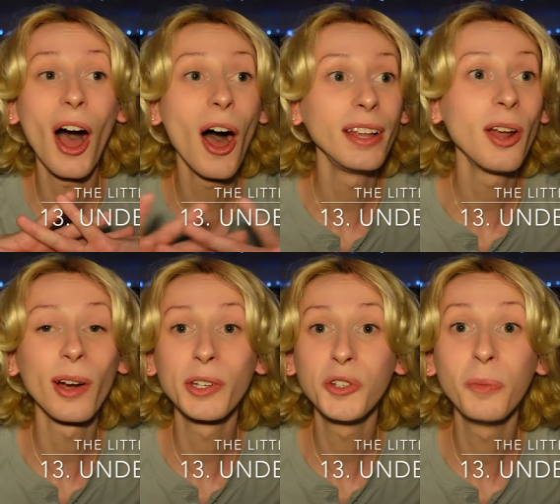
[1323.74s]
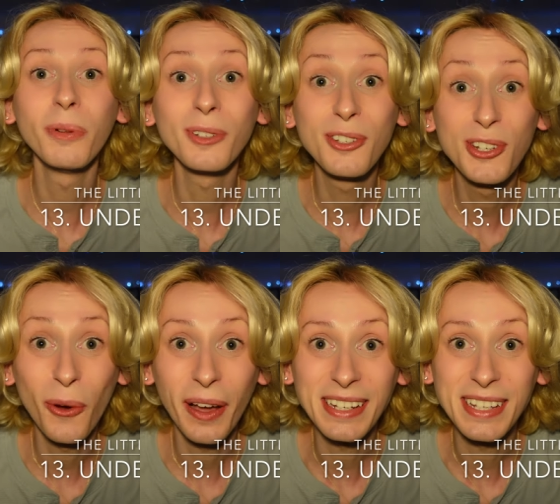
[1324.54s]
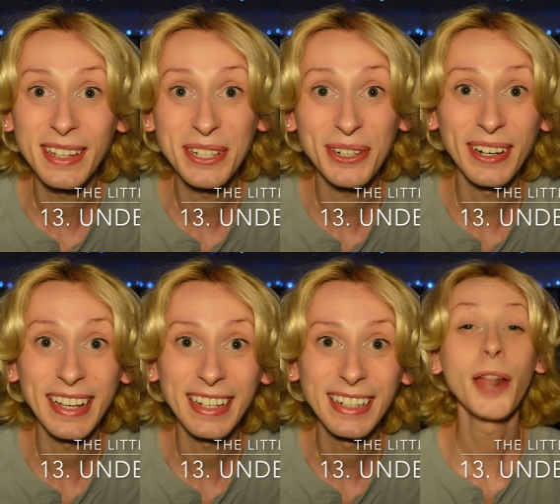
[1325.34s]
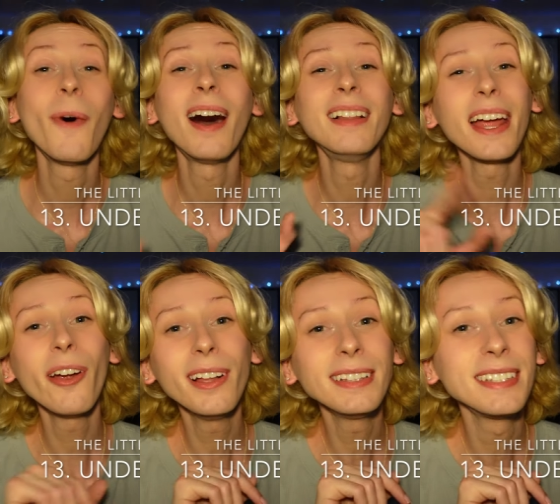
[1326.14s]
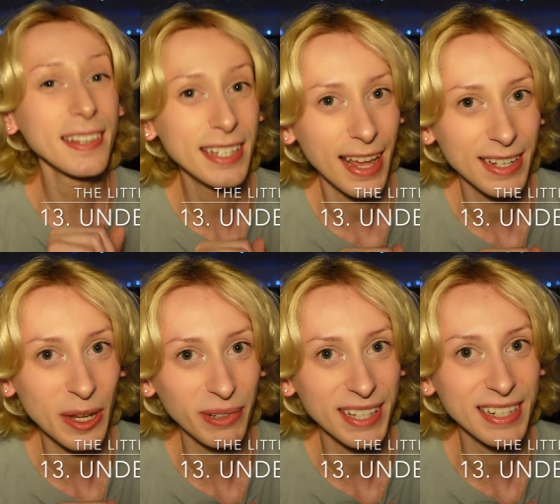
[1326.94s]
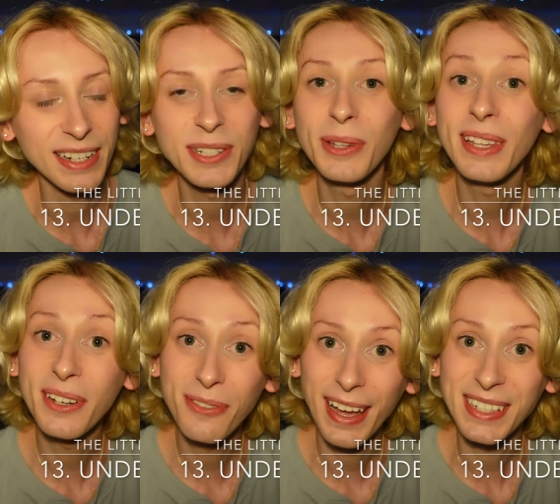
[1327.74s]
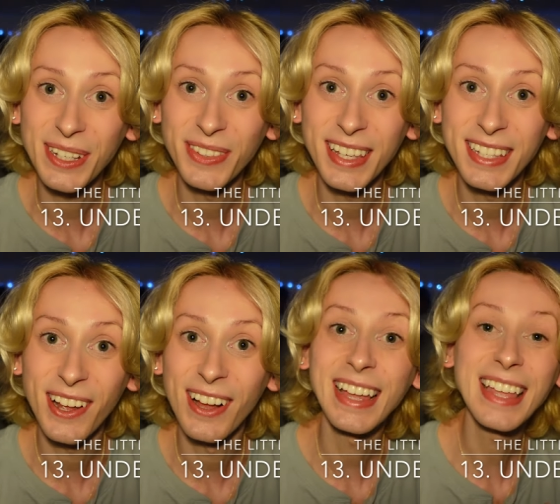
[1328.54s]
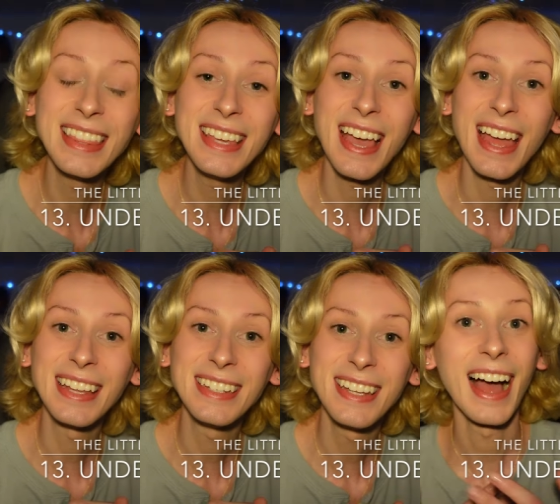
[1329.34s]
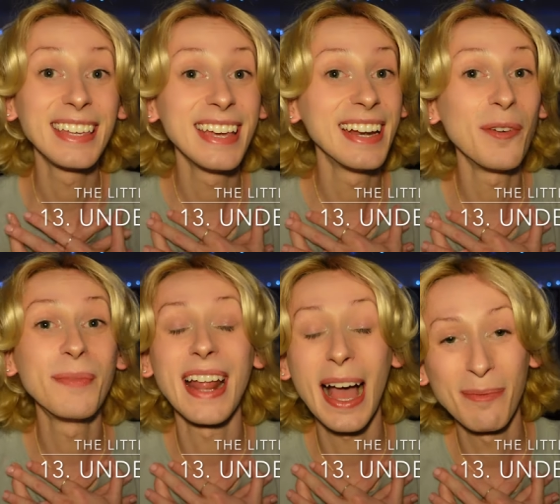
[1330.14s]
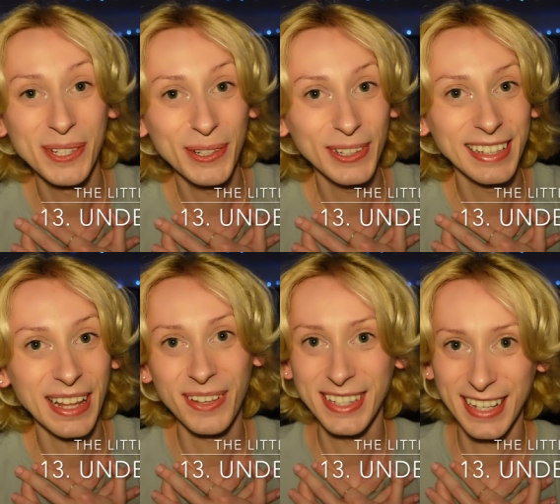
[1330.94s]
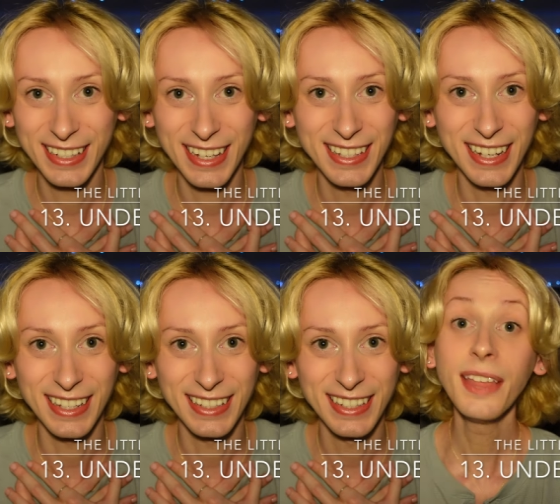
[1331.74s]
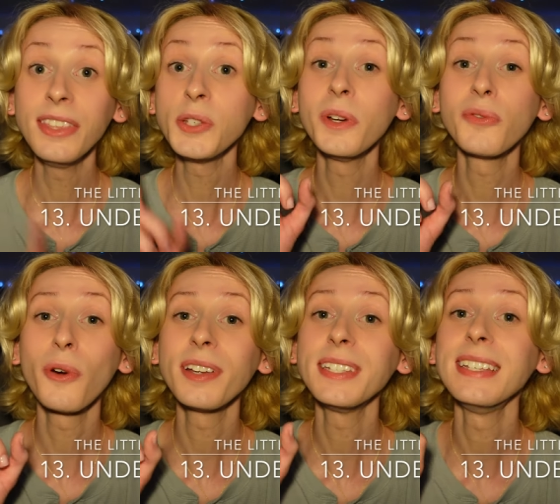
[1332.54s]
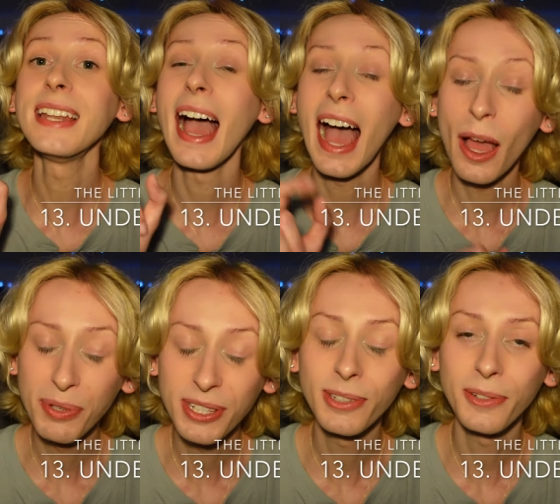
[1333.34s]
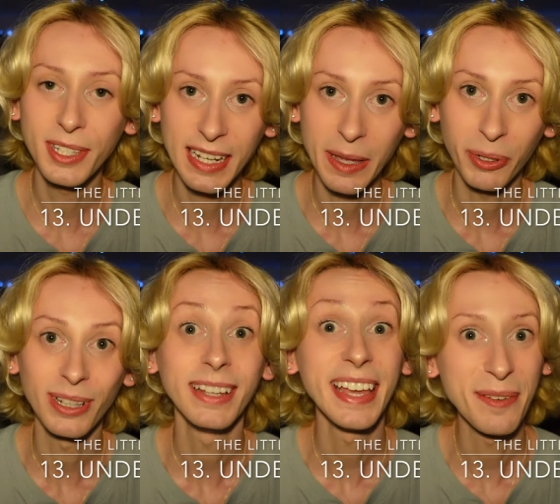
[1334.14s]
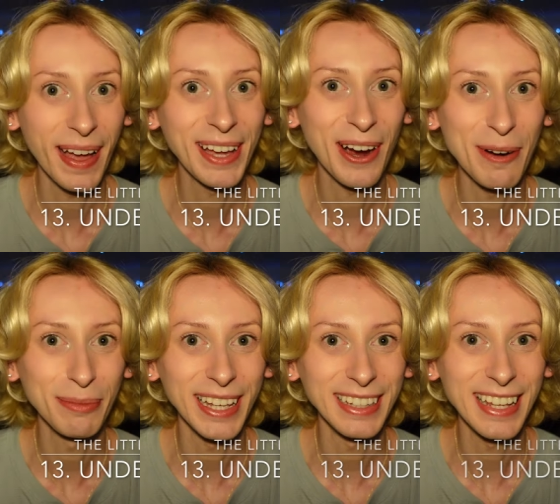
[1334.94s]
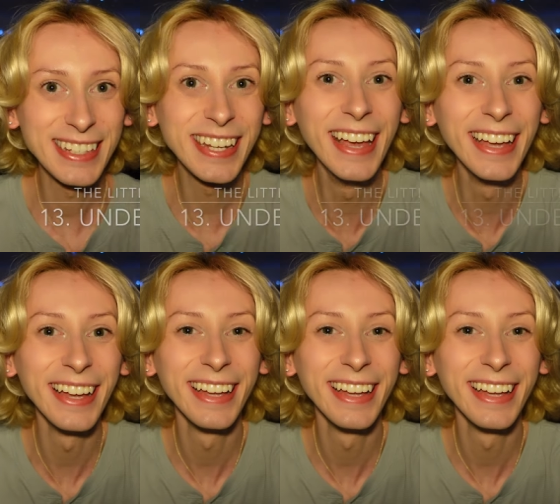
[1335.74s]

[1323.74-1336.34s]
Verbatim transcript: unarguable joy to the screen. And while Ariel doesn't end up listening to the advice of this song in the end, I can't help but absolutely love its existence. And this one, of course, is an absolute staple in my car playlist.